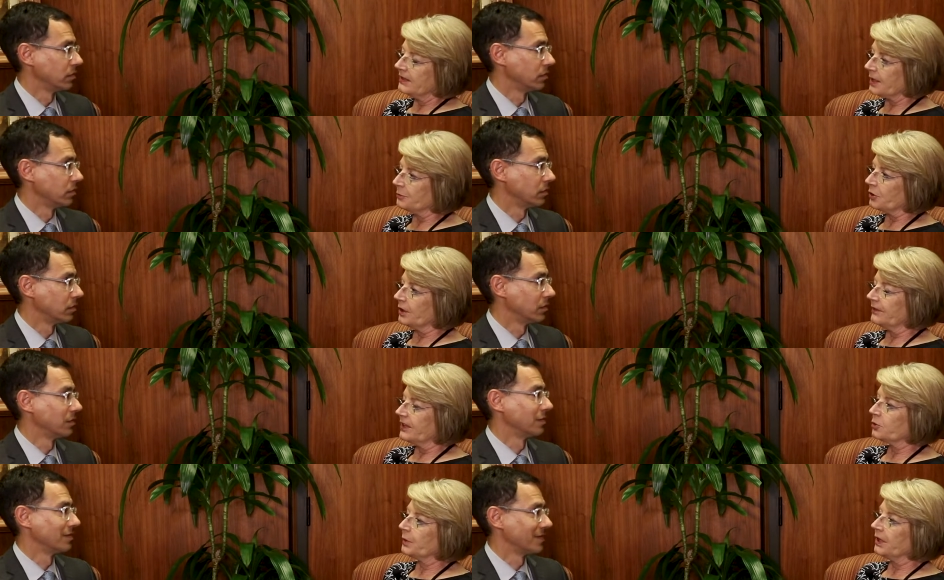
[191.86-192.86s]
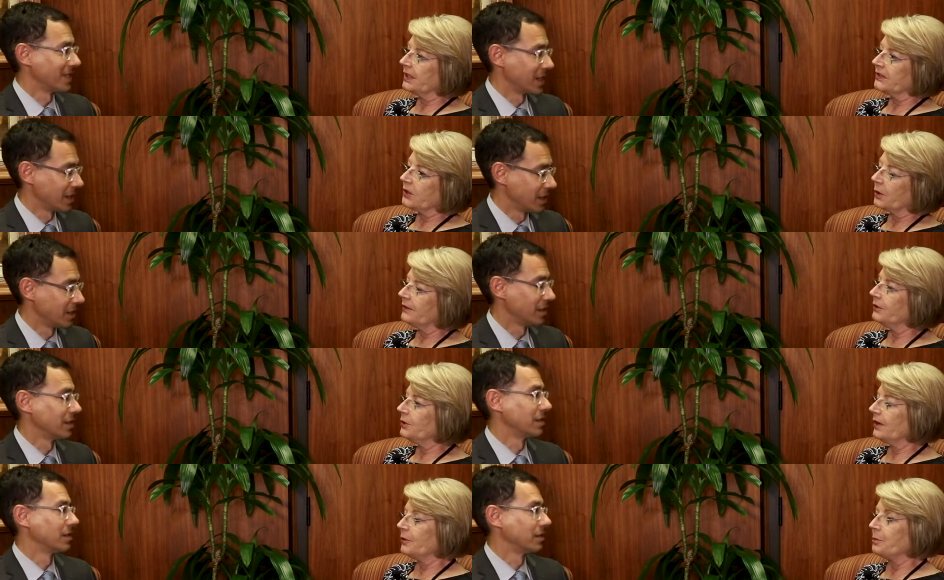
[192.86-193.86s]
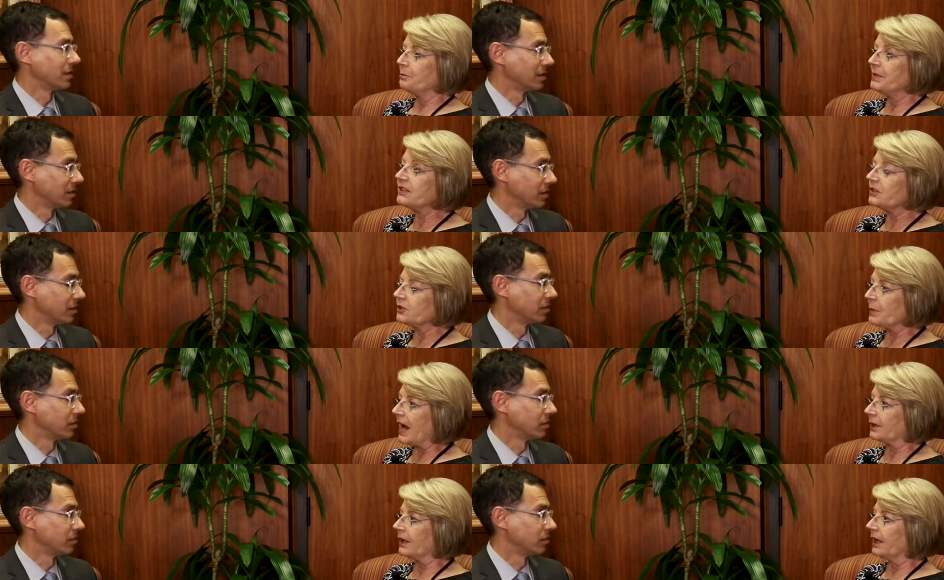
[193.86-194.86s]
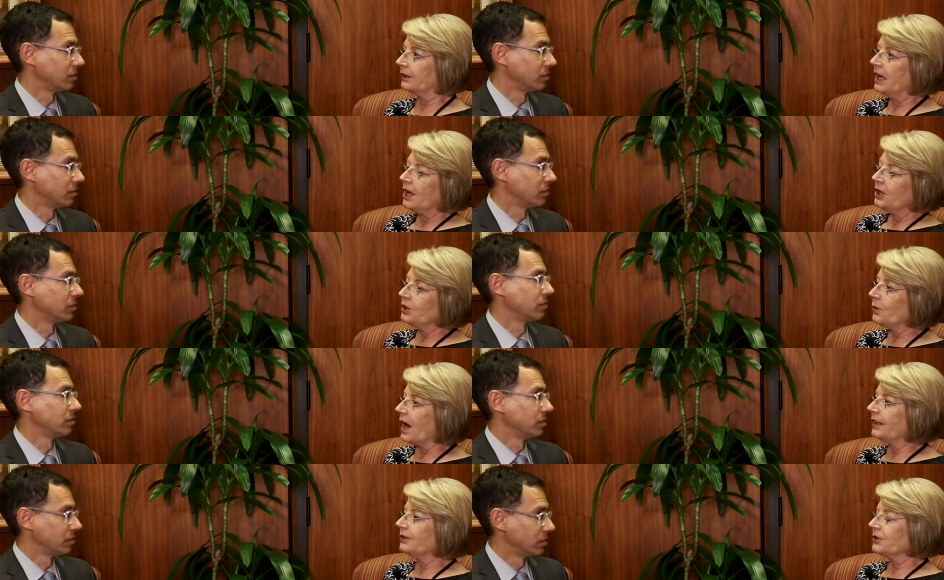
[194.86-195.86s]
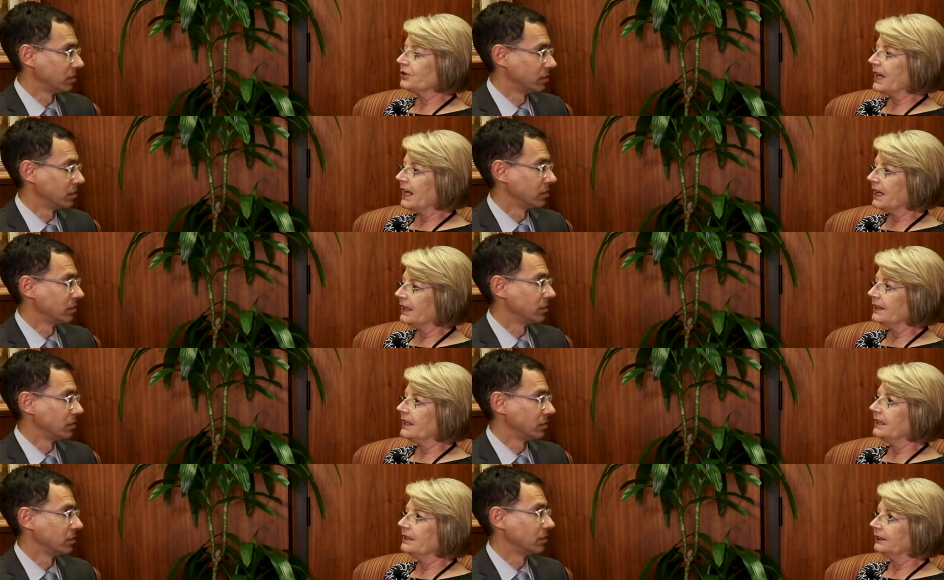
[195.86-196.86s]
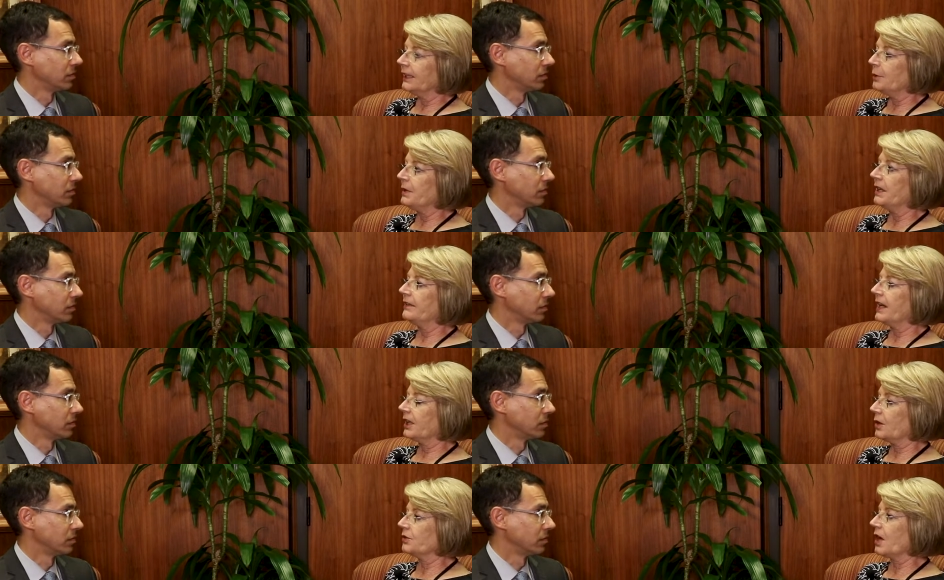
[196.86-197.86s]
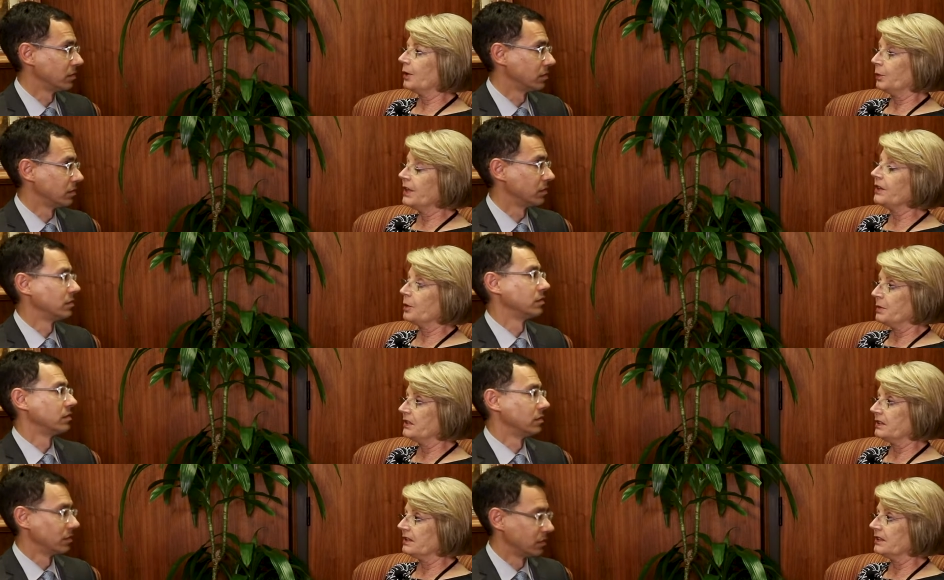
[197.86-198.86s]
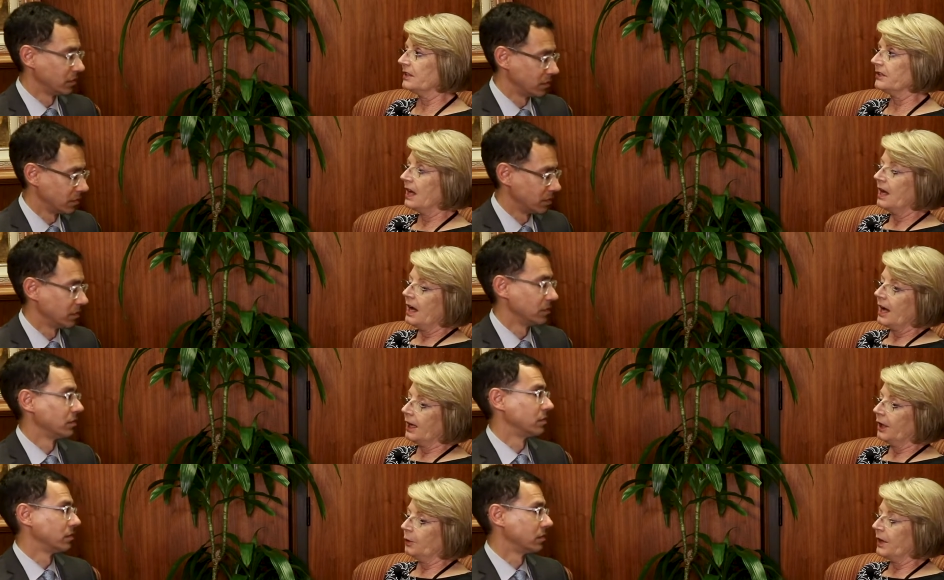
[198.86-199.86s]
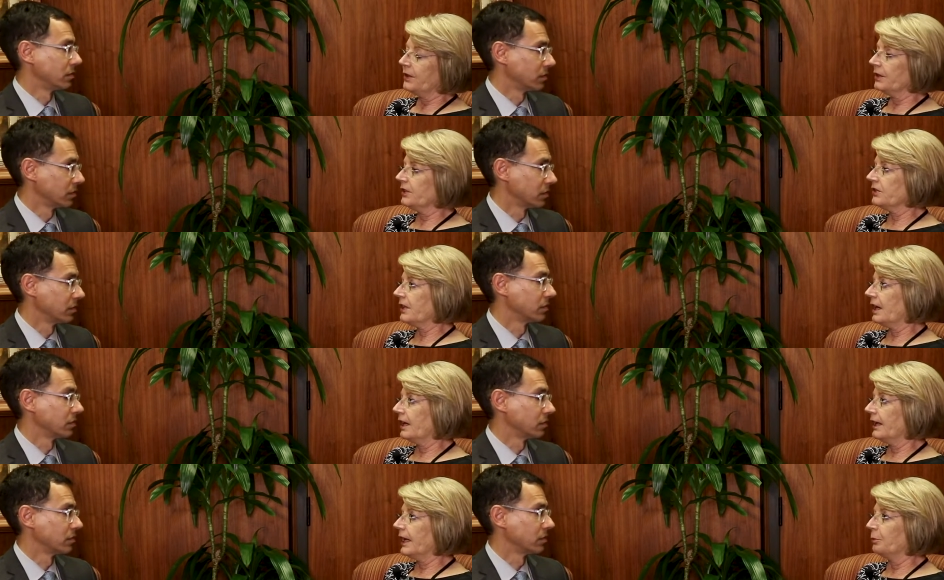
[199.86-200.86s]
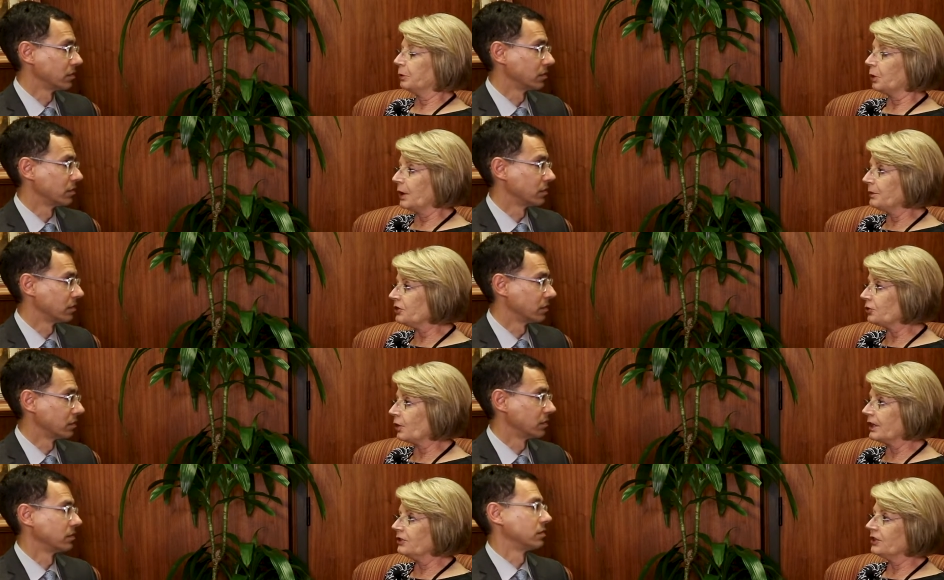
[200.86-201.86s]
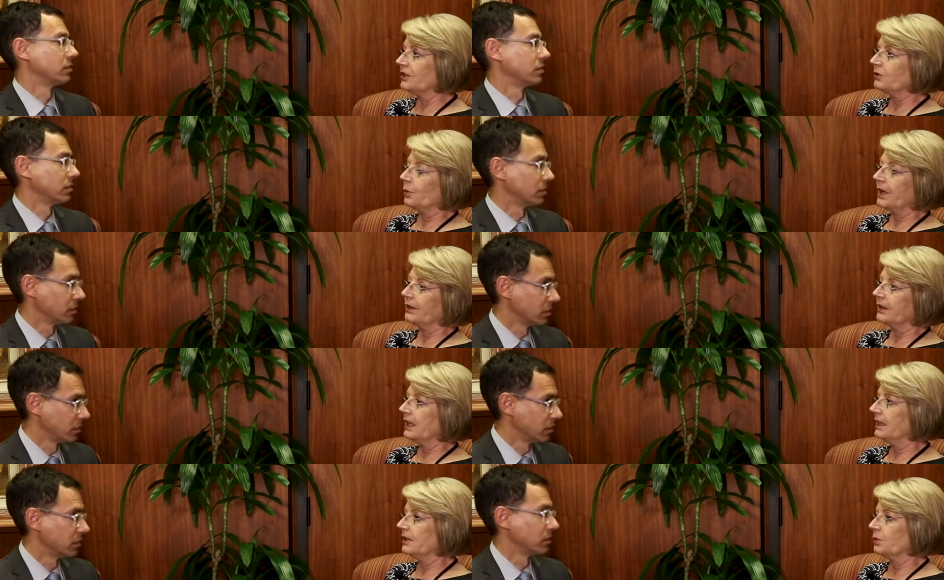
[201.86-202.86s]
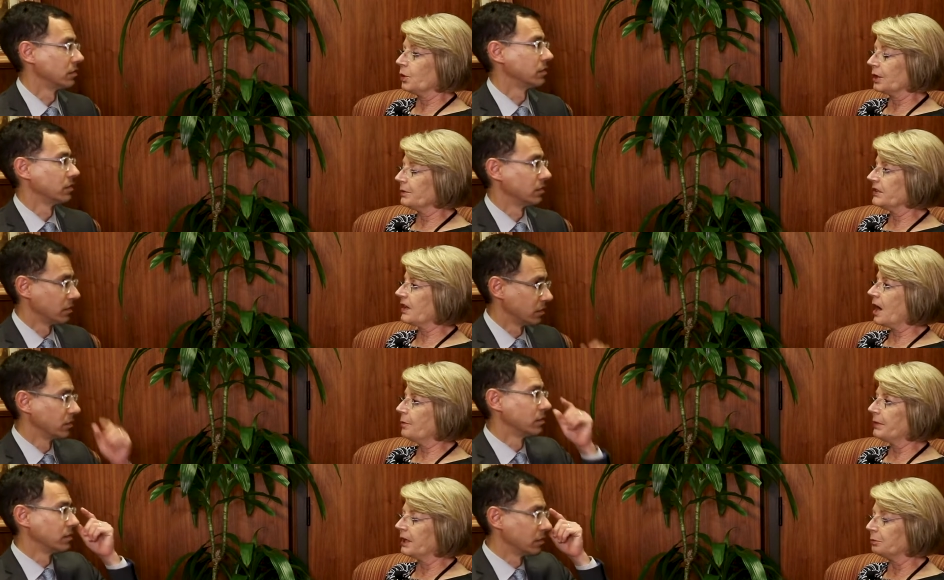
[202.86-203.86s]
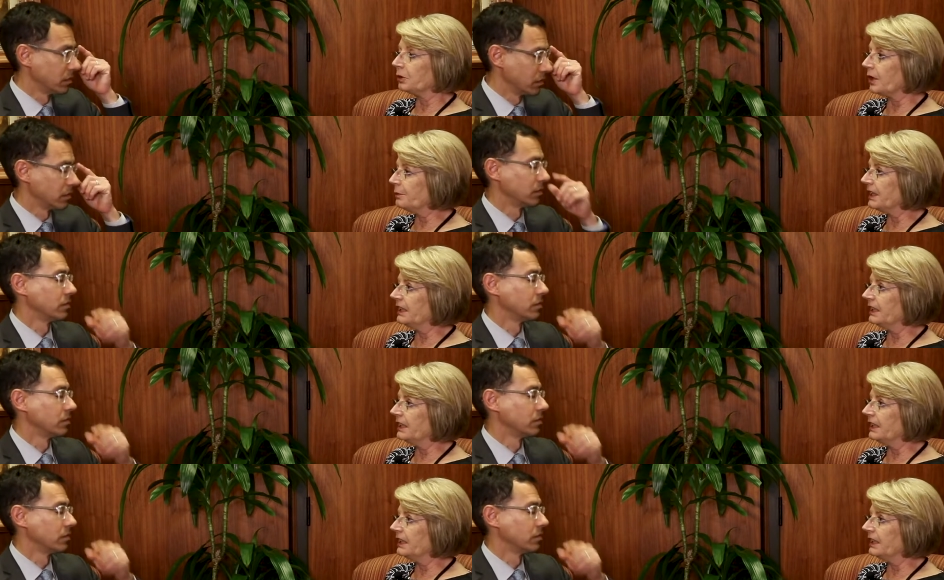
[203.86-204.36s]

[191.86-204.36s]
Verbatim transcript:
Speaker 1: some sort of experience. So if you have a business background, you understand the dilemma that goes on with our businesses, uh, whether it's uh, employment shortages, whether it is workman's comp, unemployment